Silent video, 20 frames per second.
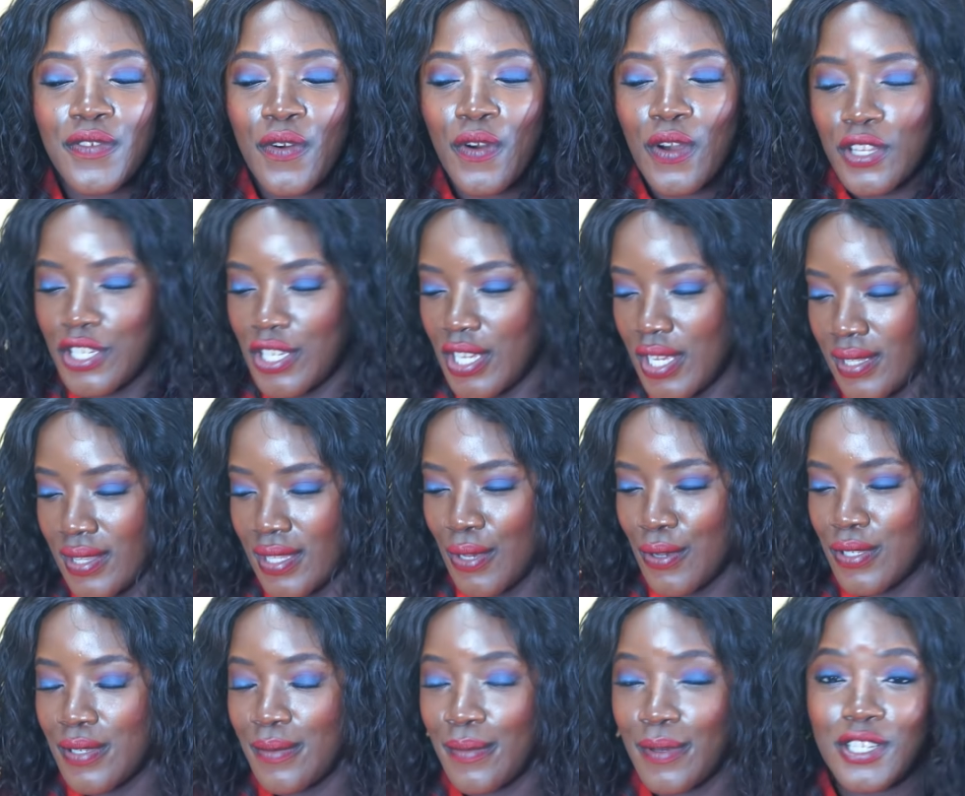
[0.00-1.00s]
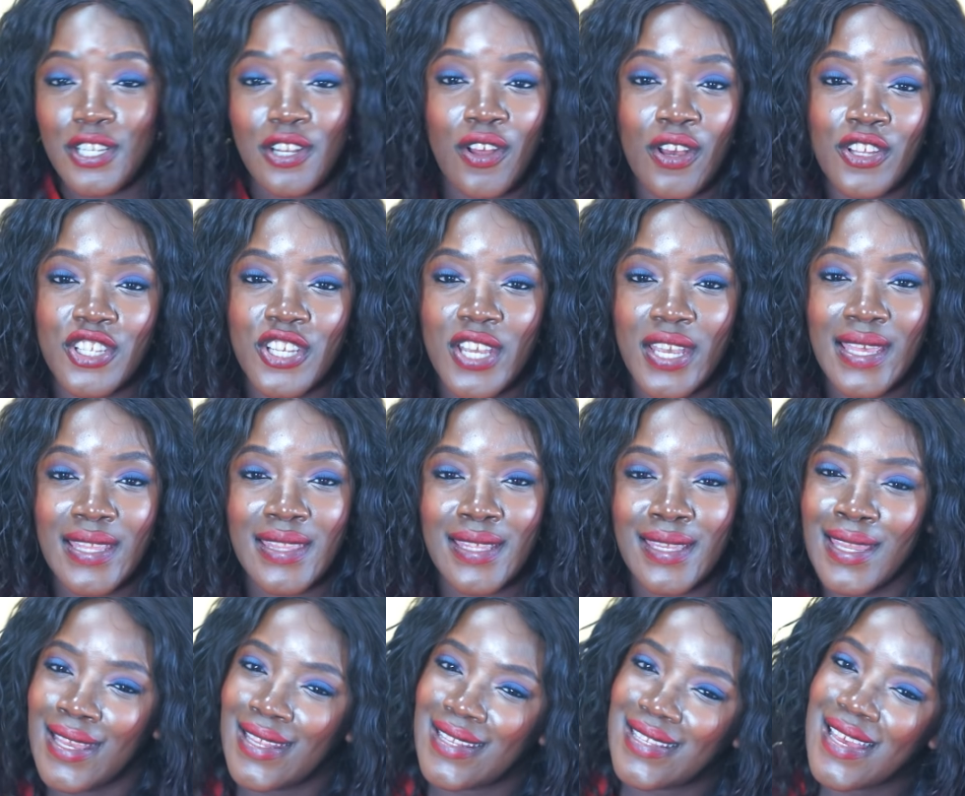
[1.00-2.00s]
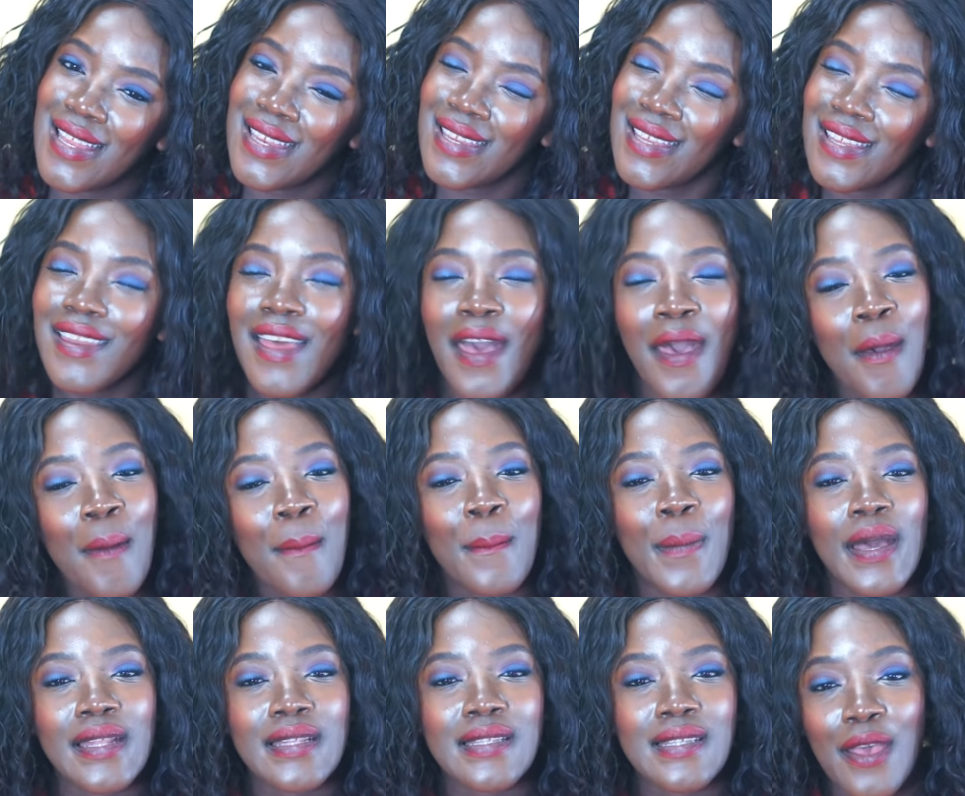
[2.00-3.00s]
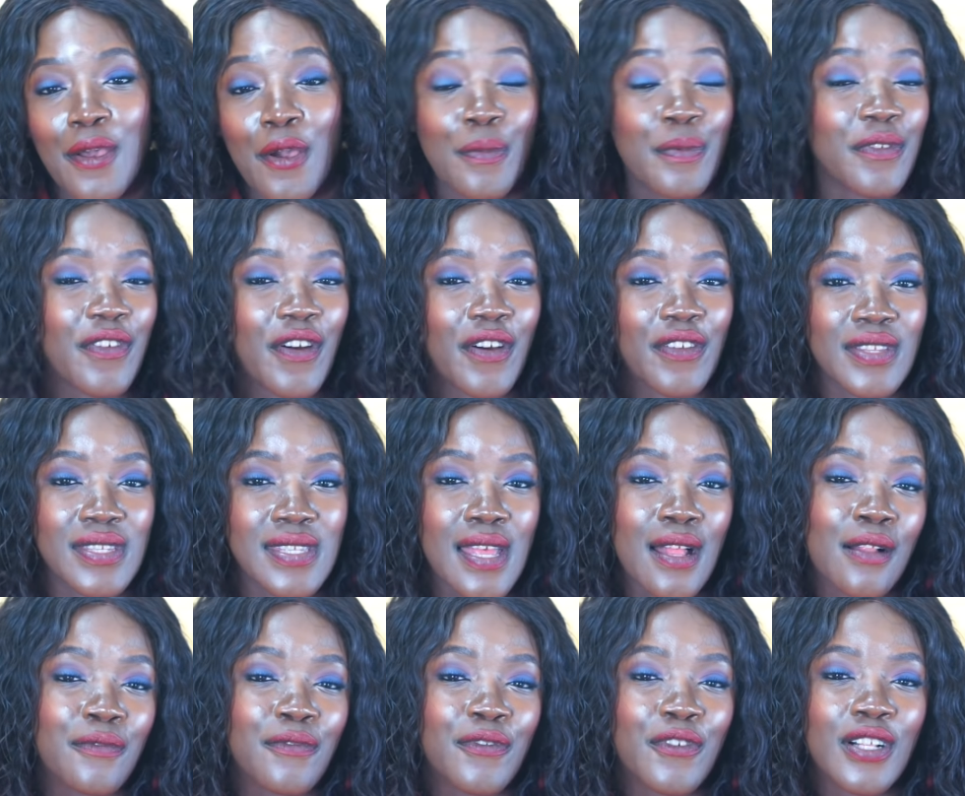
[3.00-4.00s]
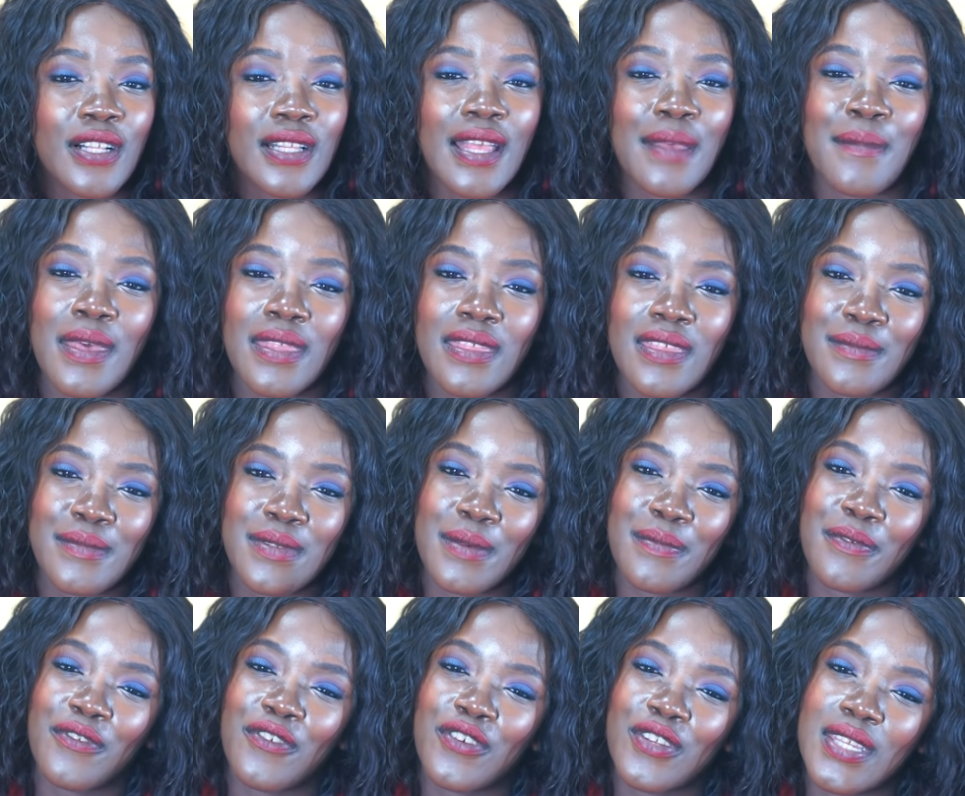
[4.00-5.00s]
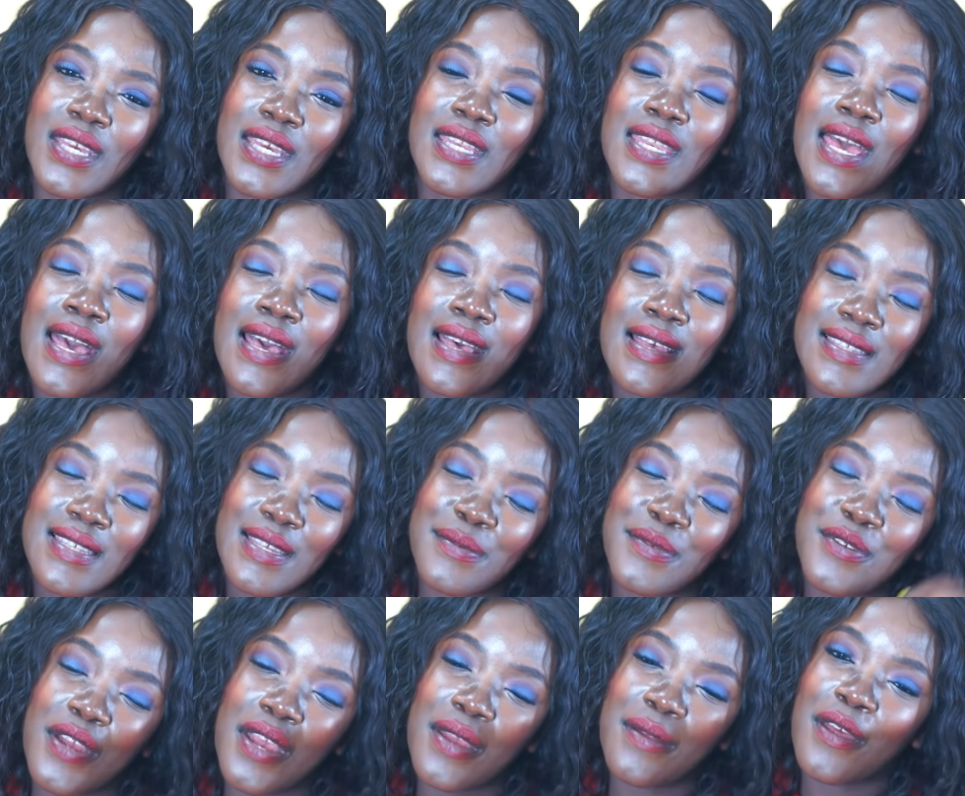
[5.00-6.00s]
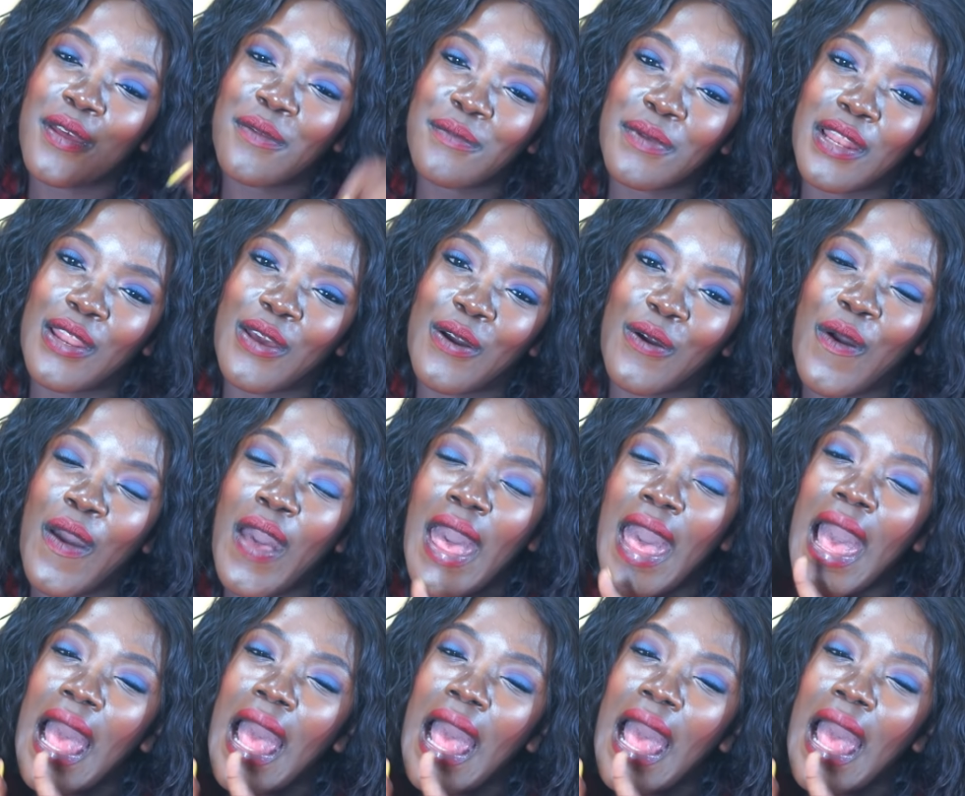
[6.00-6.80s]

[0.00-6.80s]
for watching. That was a much longer check-in than I intended, but I hope you found this helpful. Give me a thumbs up if you did. Subscribe down below.